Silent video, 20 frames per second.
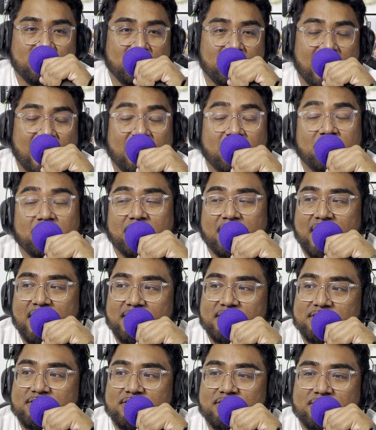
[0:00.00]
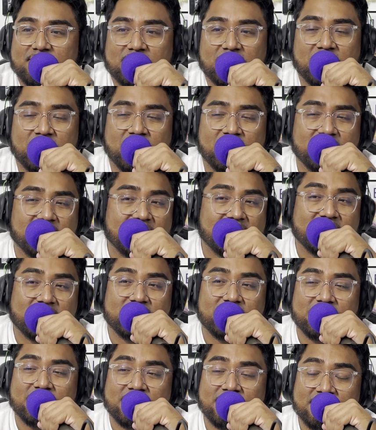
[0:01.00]
like Hurricanes. You know,
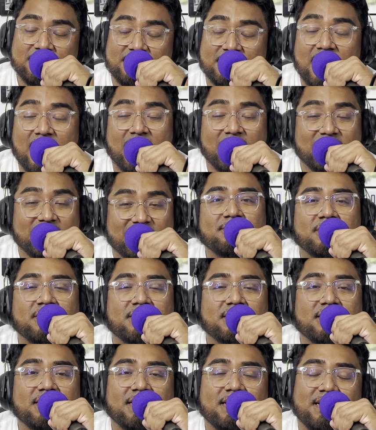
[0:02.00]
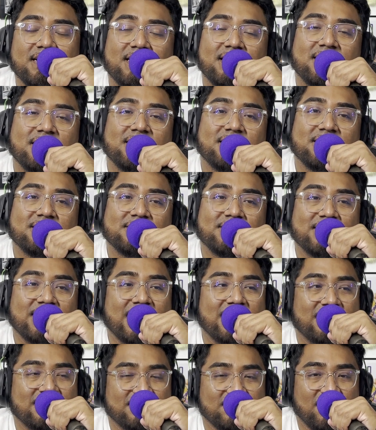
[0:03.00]
it's sad. But to
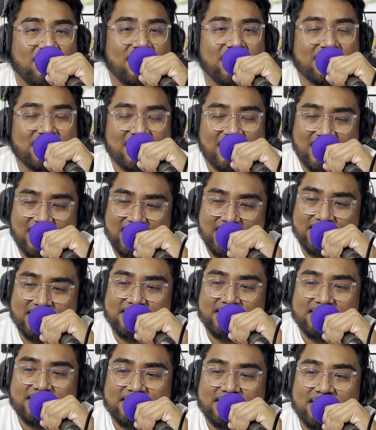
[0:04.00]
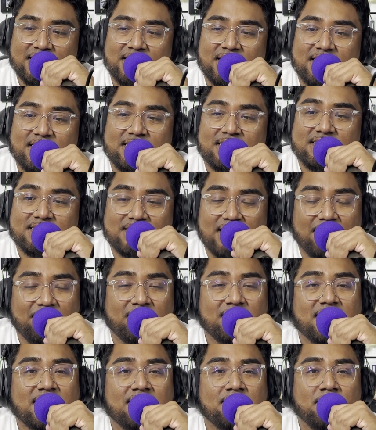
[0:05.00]
get Nadal like that is, it's
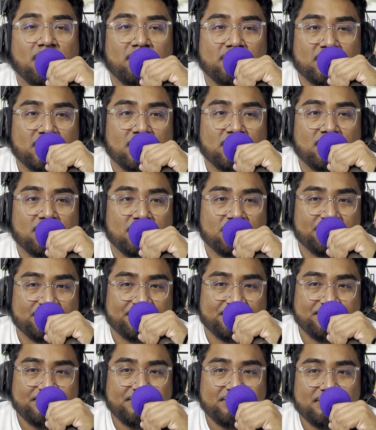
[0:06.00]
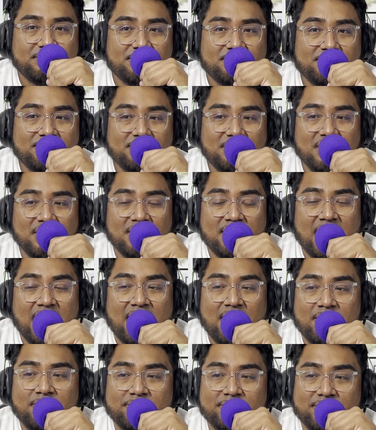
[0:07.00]
definitely emotional.
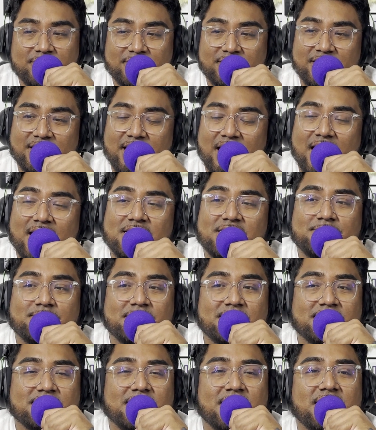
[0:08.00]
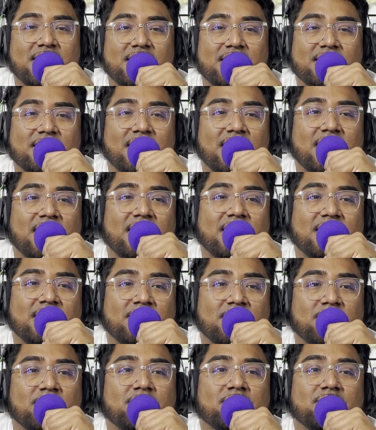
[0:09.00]
Now, he has been saying that,
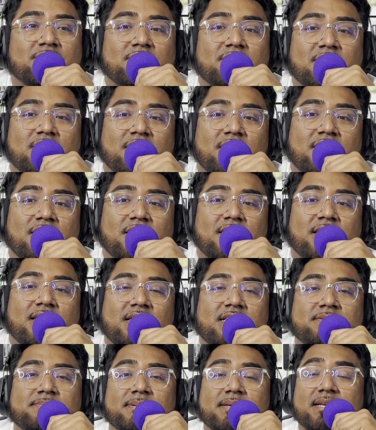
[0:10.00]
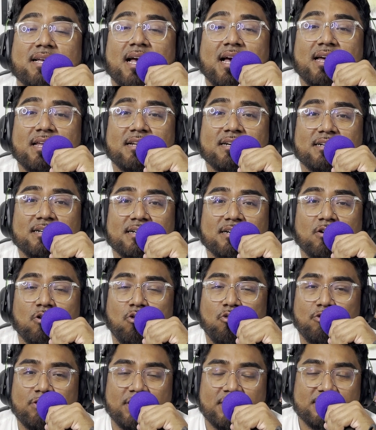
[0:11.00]
you know, he's been kind of
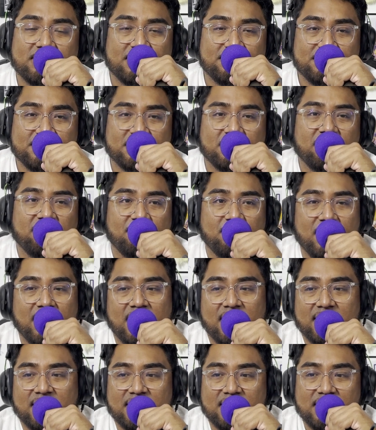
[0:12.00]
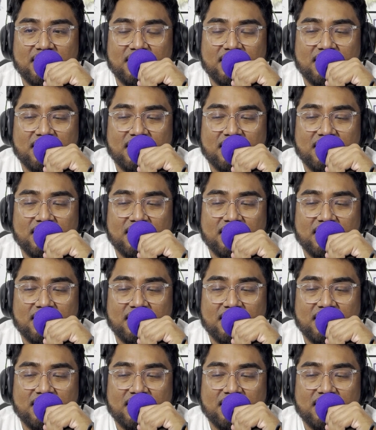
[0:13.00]
holding some stuff back